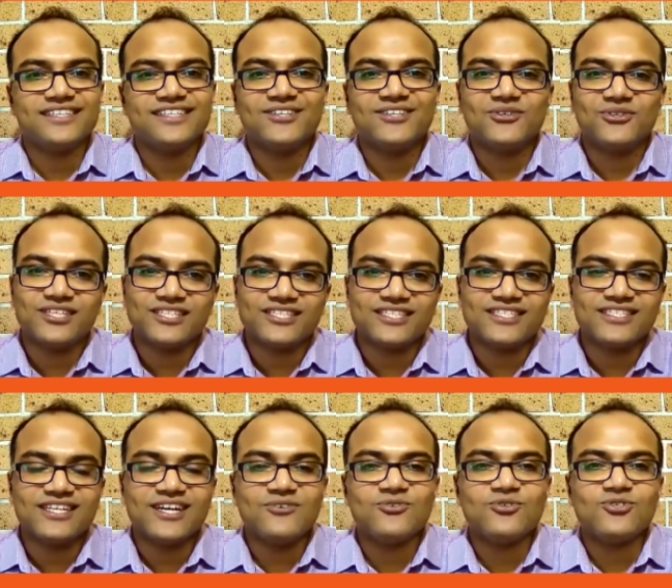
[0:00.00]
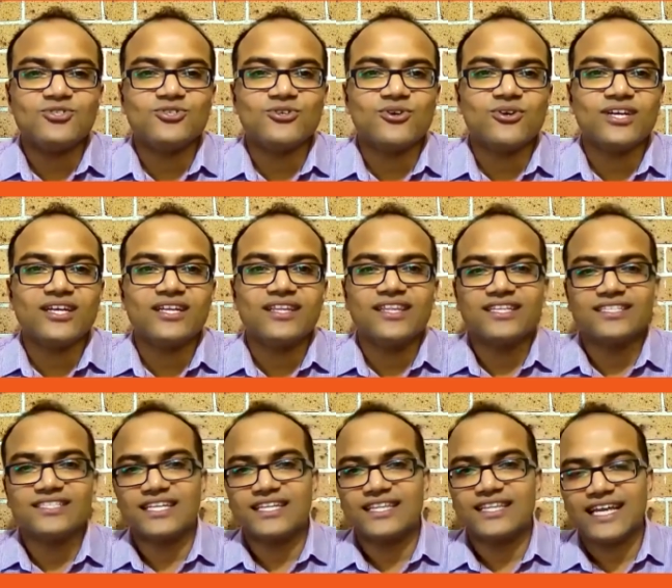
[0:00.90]
this is how you should look at
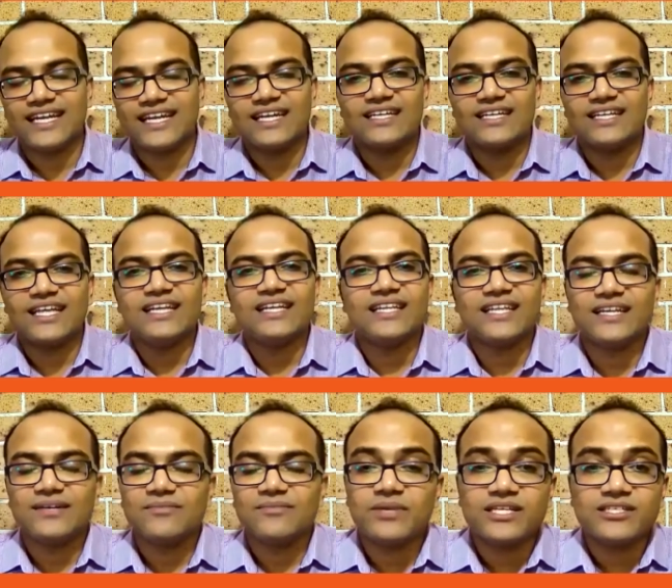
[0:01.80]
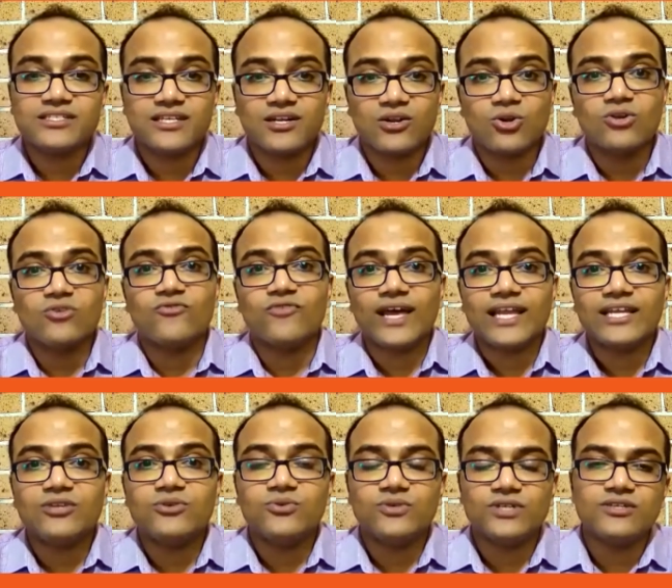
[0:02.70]
things. And that brings a lot of
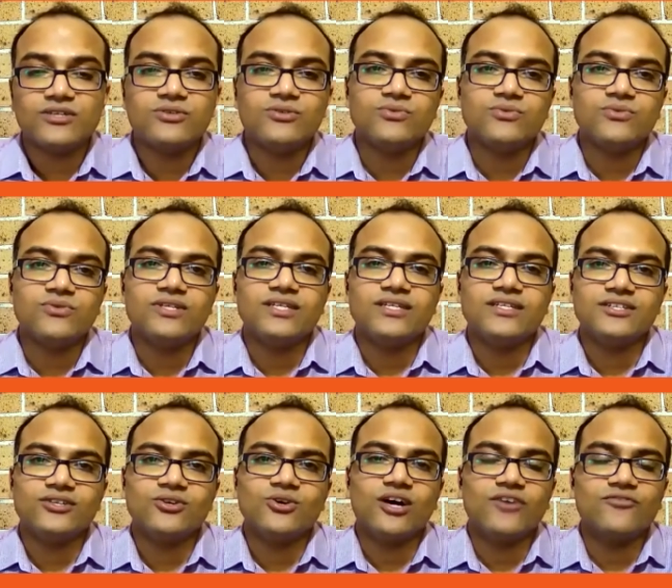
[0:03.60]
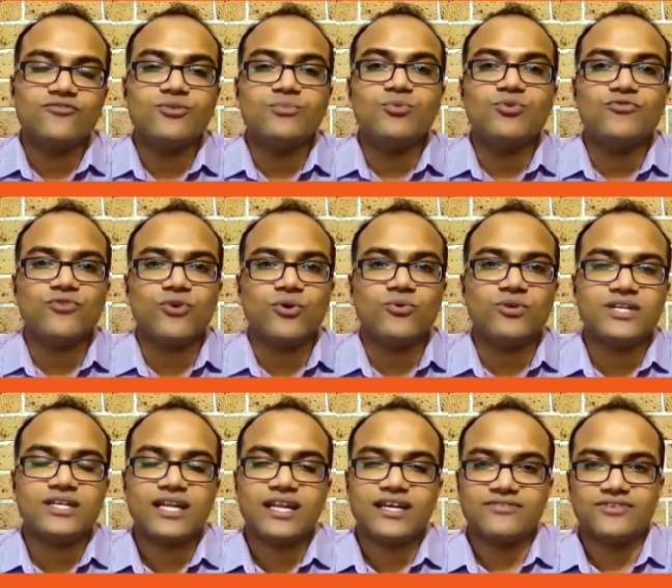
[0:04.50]
value into how we move forward
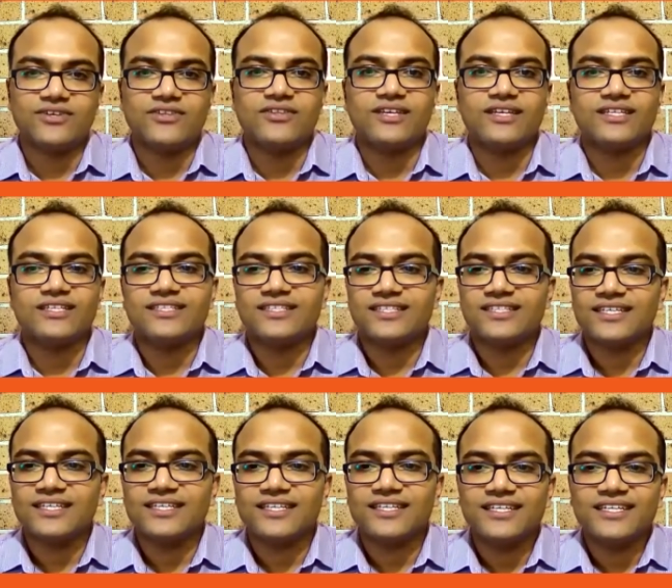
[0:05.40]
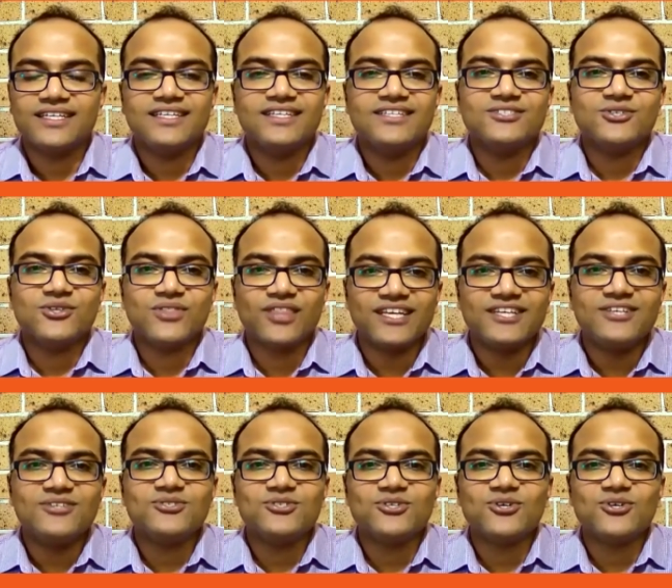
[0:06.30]
in life, I think. So thank you, Scott.